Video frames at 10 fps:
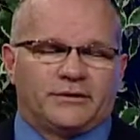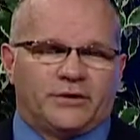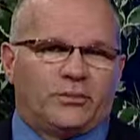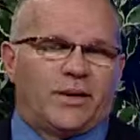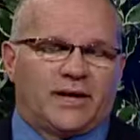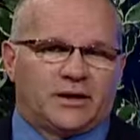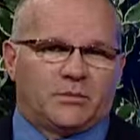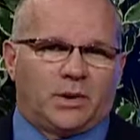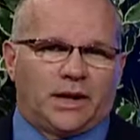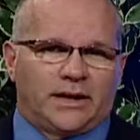they're
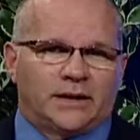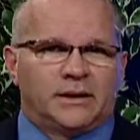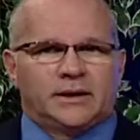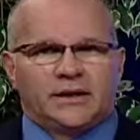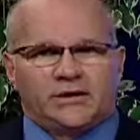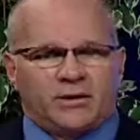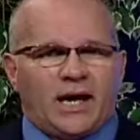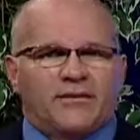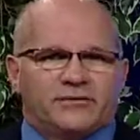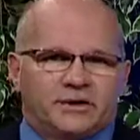making money, and they're
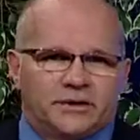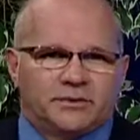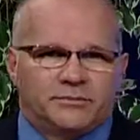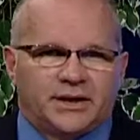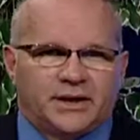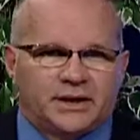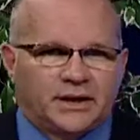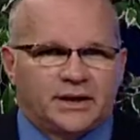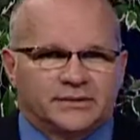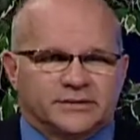having to compete
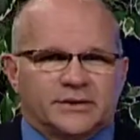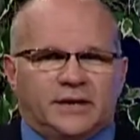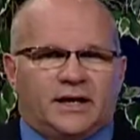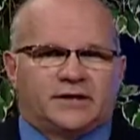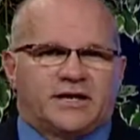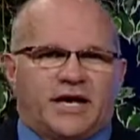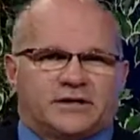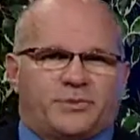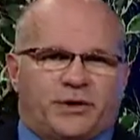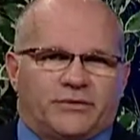against a
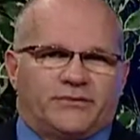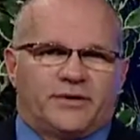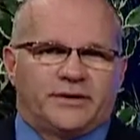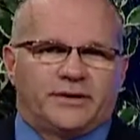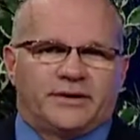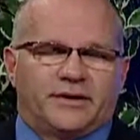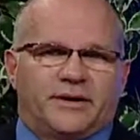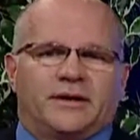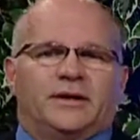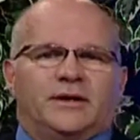taxpayer-funded
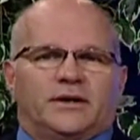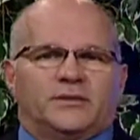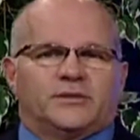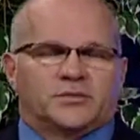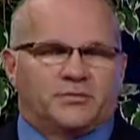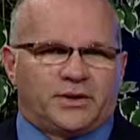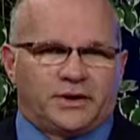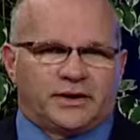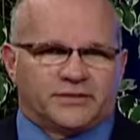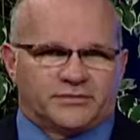thing, and there's
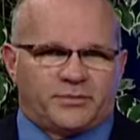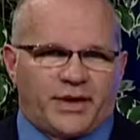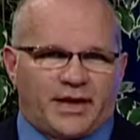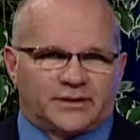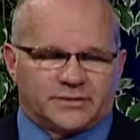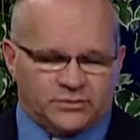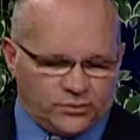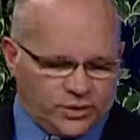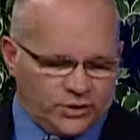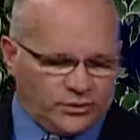plenty of space.
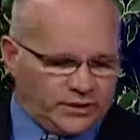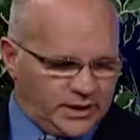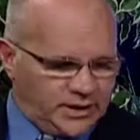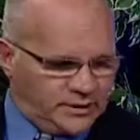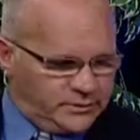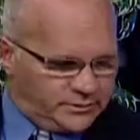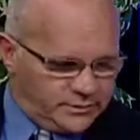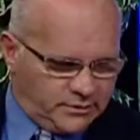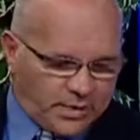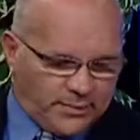We don't need
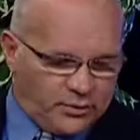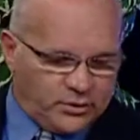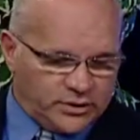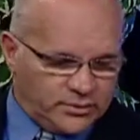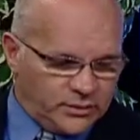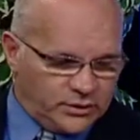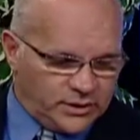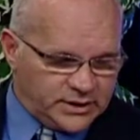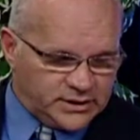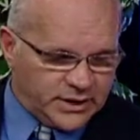the Maplewood
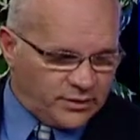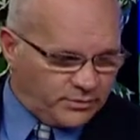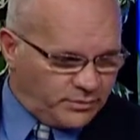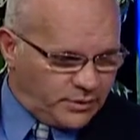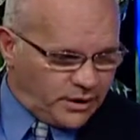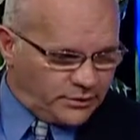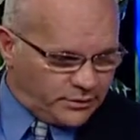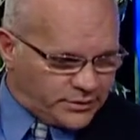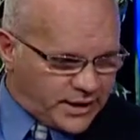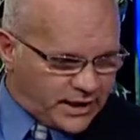Community Center on
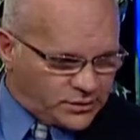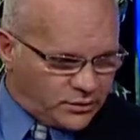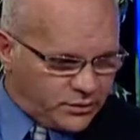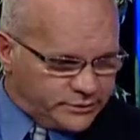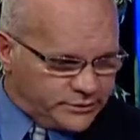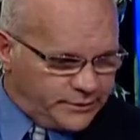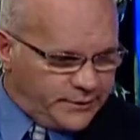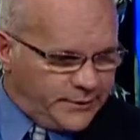our tax rolls.